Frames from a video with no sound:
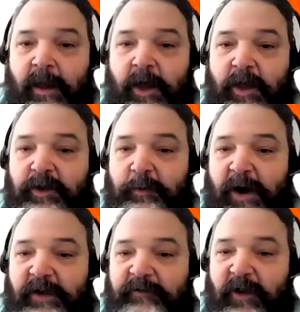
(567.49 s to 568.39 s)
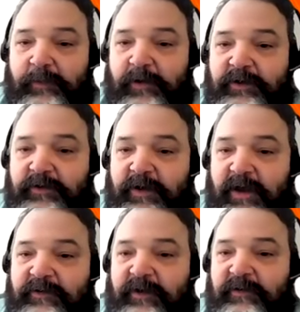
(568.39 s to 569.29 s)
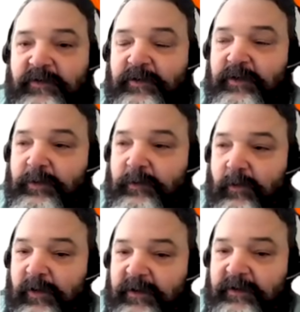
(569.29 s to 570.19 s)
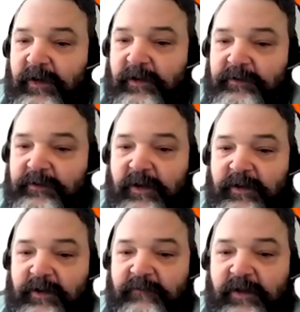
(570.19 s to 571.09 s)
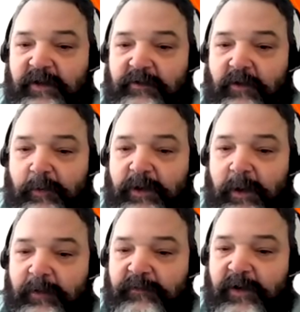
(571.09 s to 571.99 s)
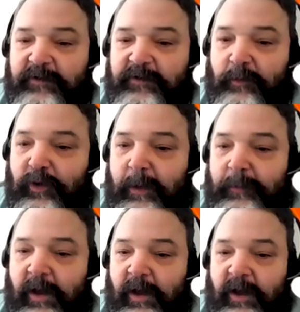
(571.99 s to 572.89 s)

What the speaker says: The bot developer use case gives you a little bit more details, and the advanced RPA professional prep